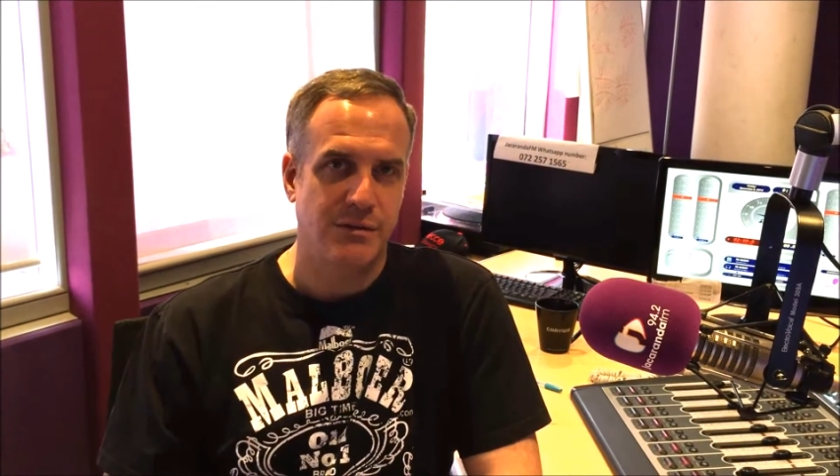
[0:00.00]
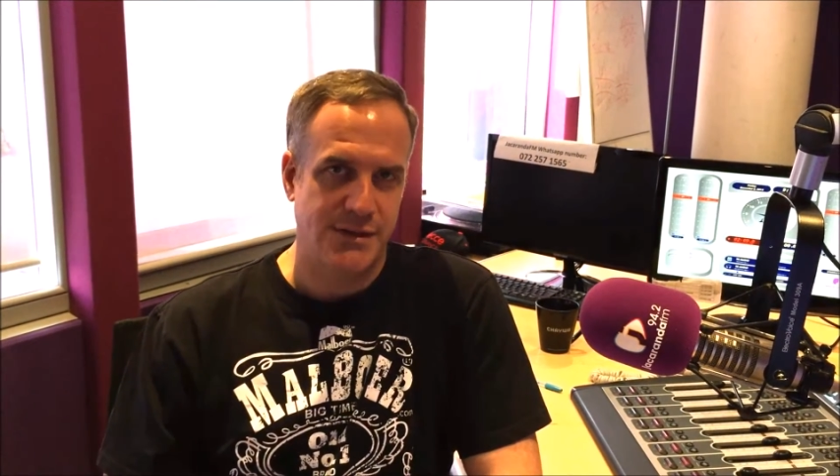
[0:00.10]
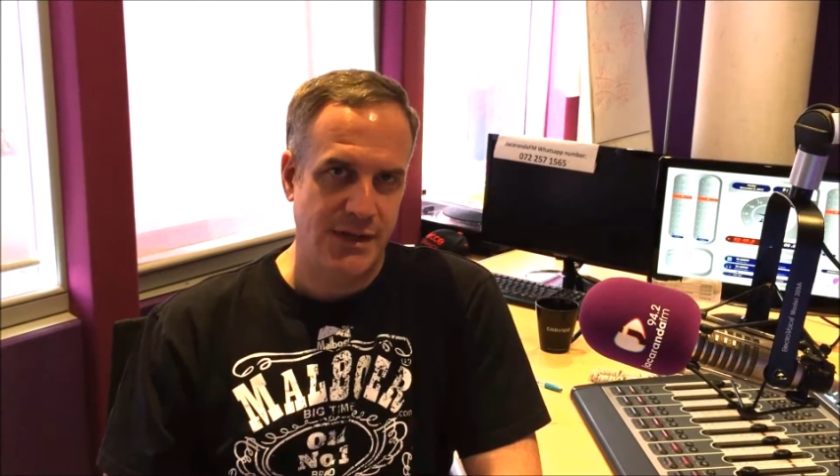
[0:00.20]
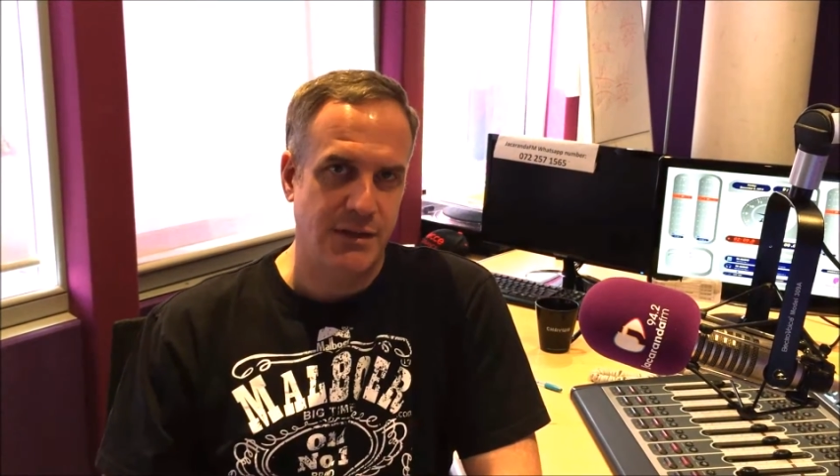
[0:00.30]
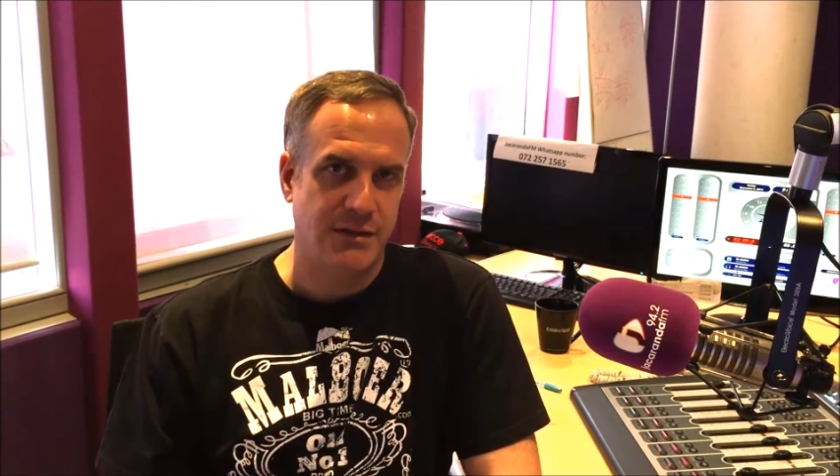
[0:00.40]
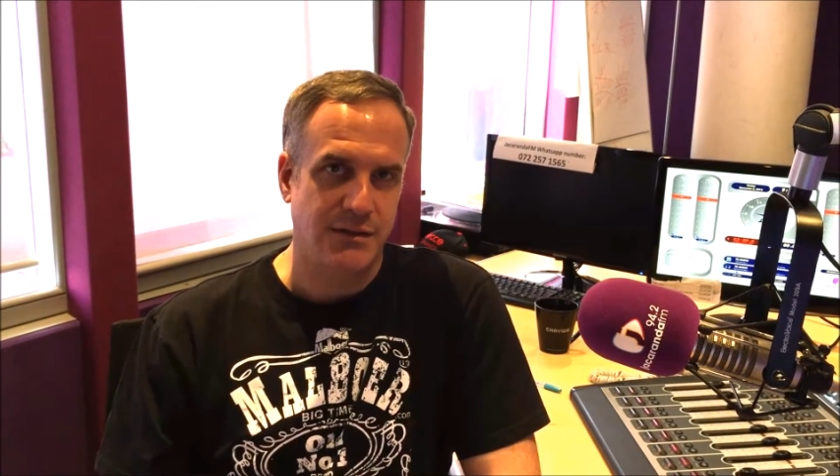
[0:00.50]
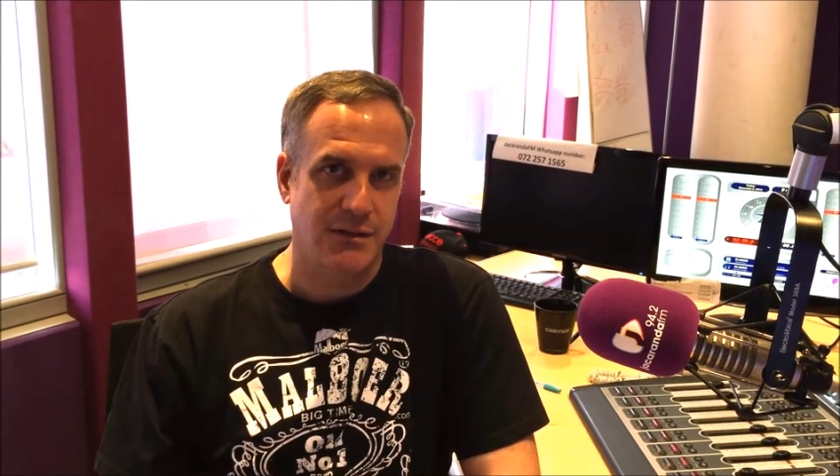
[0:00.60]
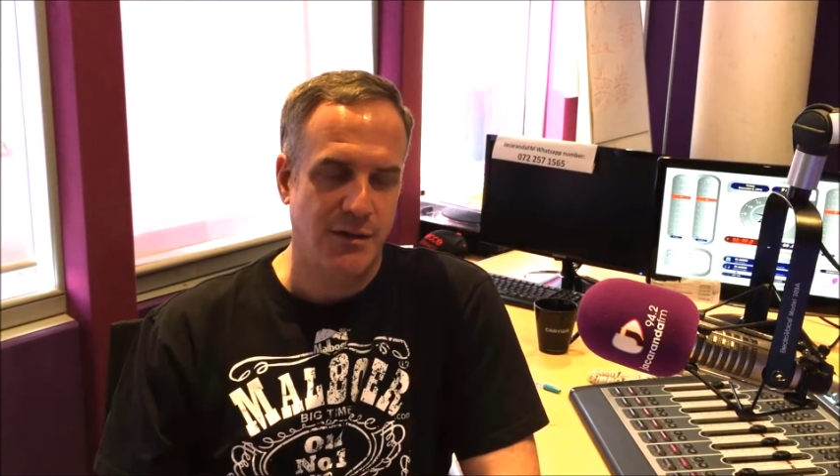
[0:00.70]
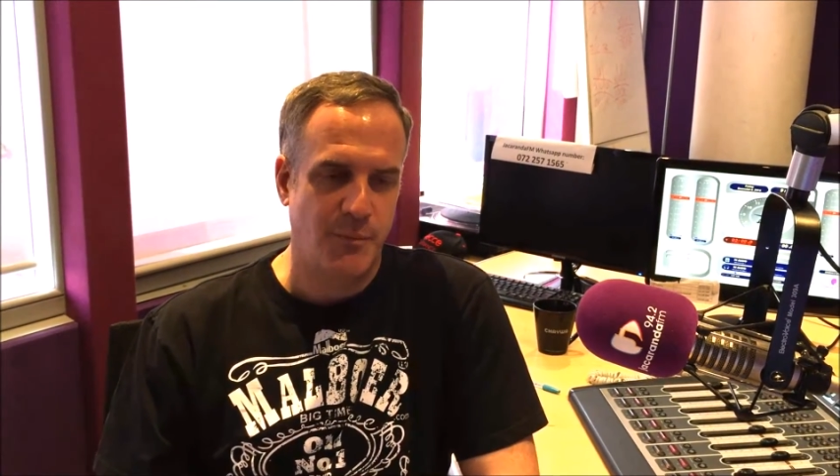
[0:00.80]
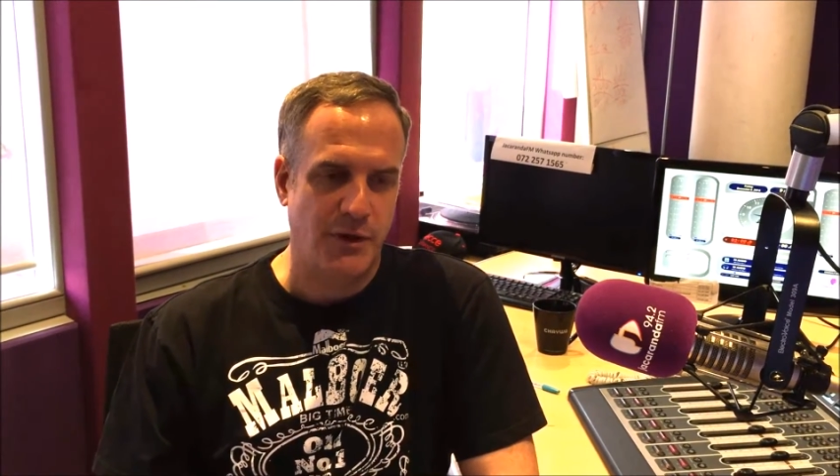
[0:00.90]
to say
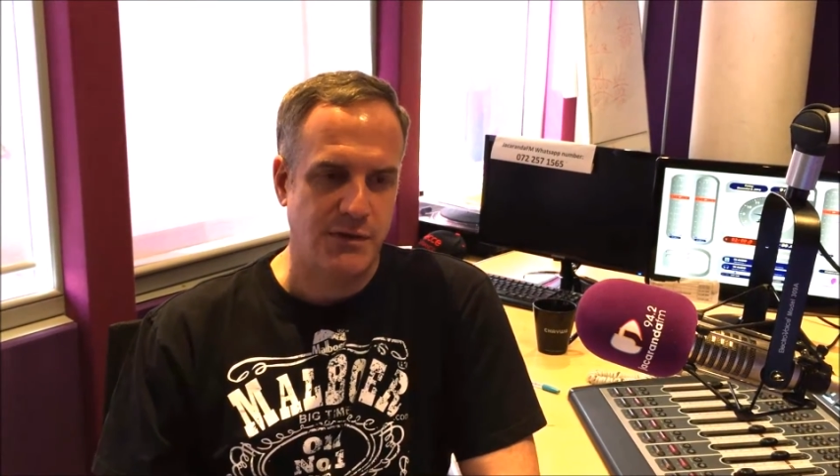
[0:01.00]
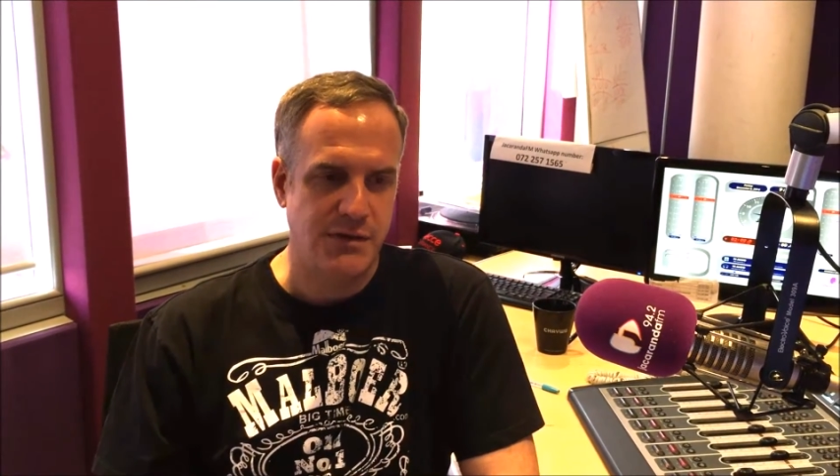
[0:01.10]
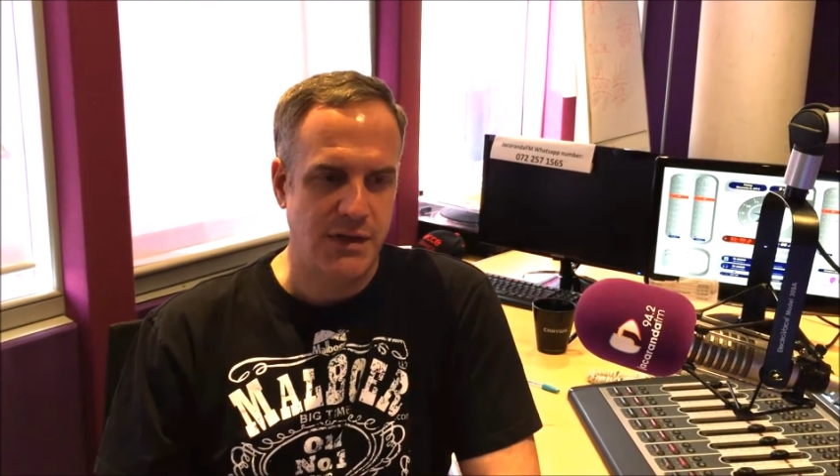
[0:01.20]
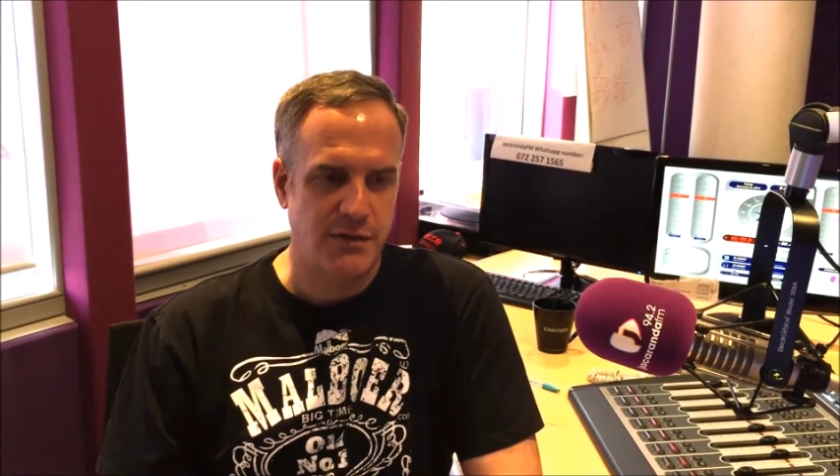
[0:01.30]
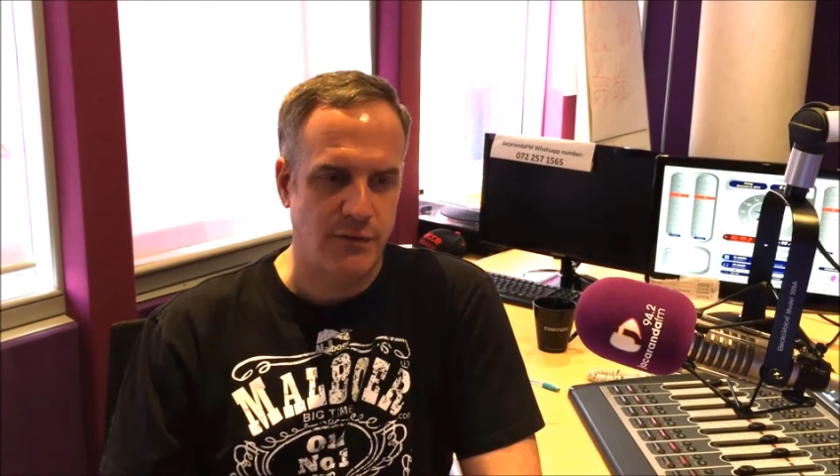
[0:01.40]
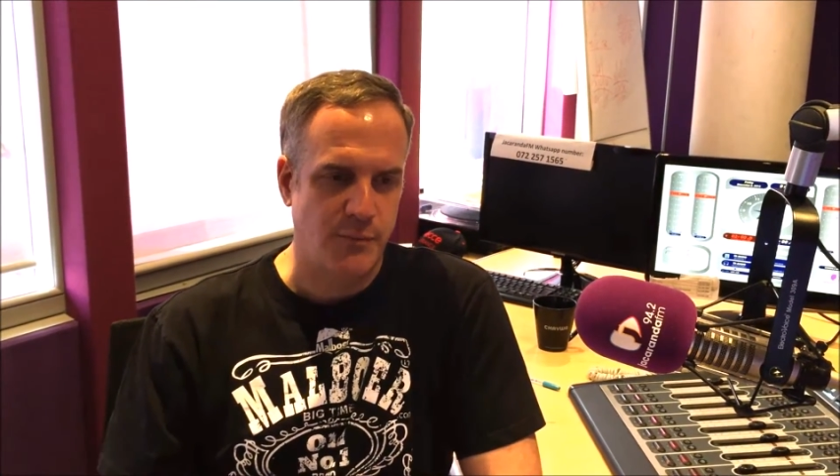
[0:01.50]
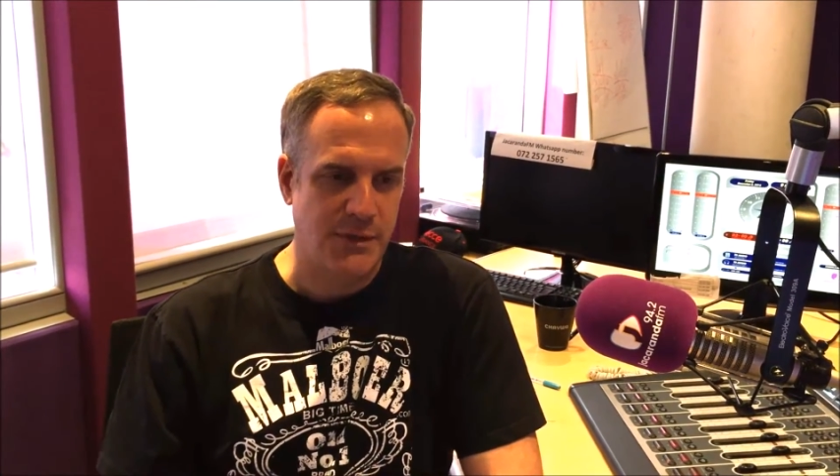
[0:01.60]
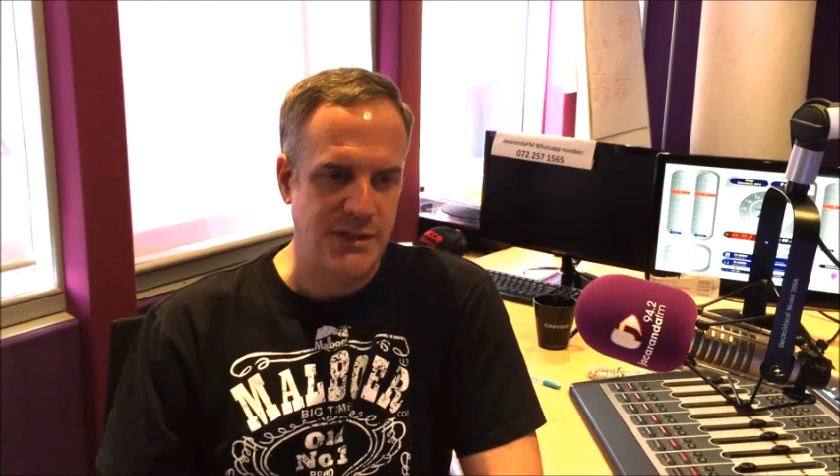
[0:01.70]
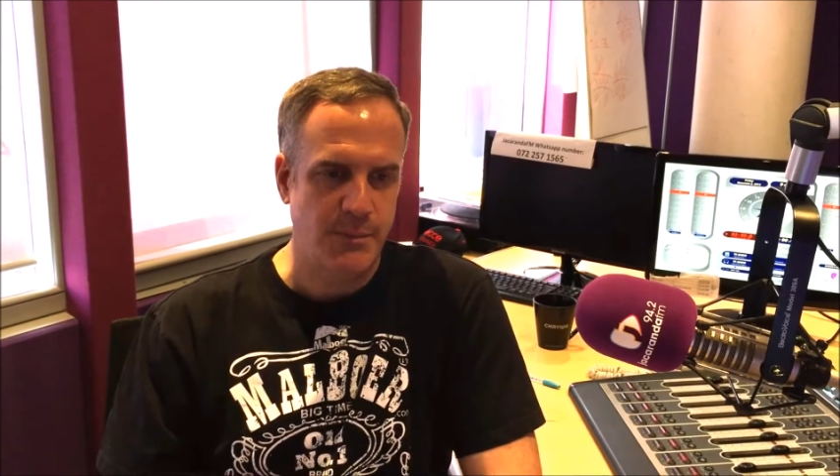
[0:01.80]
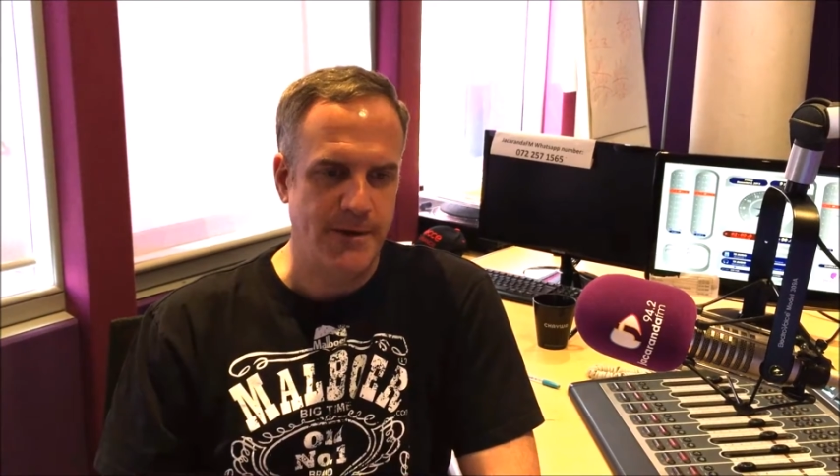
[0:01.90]
about the death of
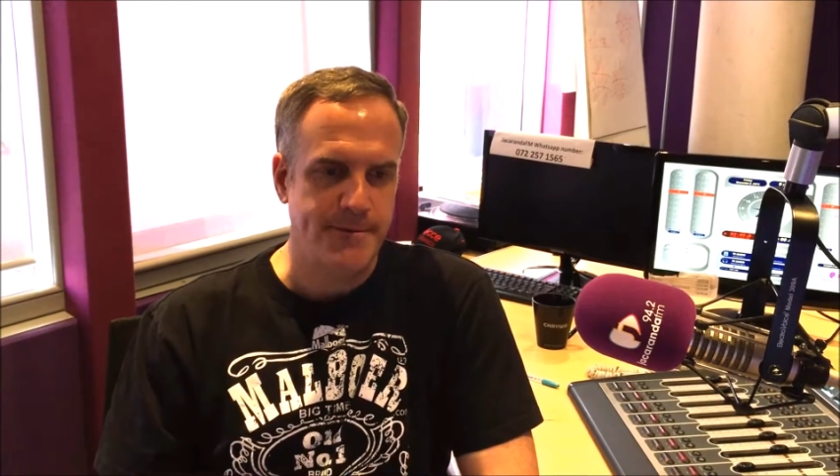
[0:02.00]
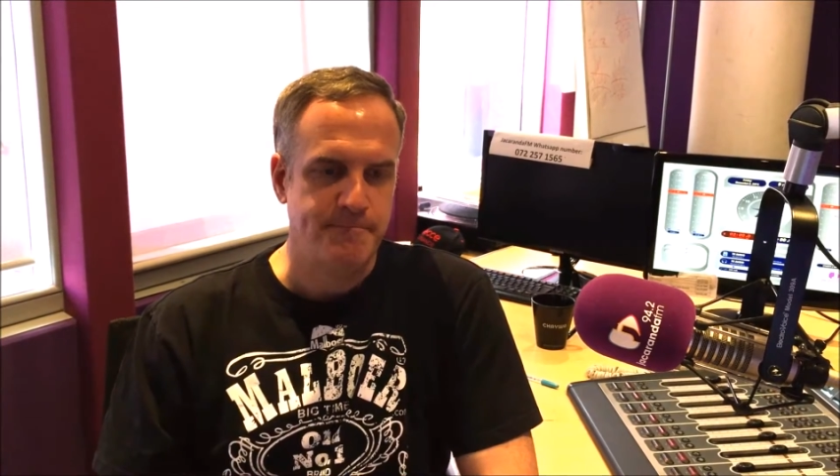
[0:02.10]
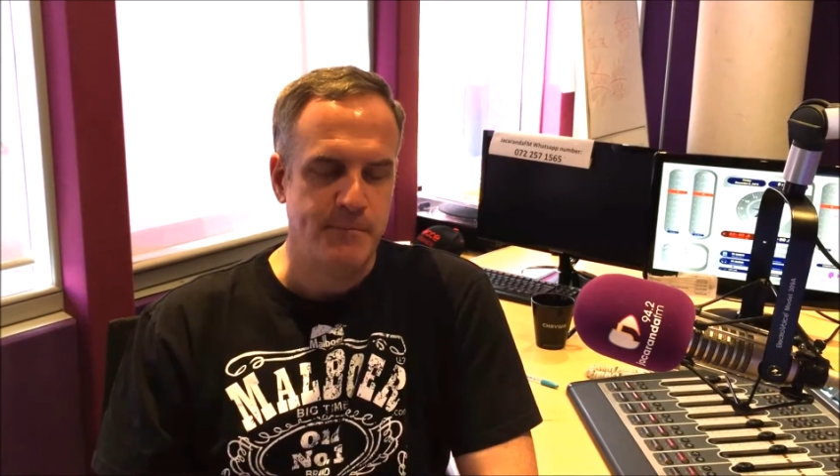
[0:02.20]
Madiba.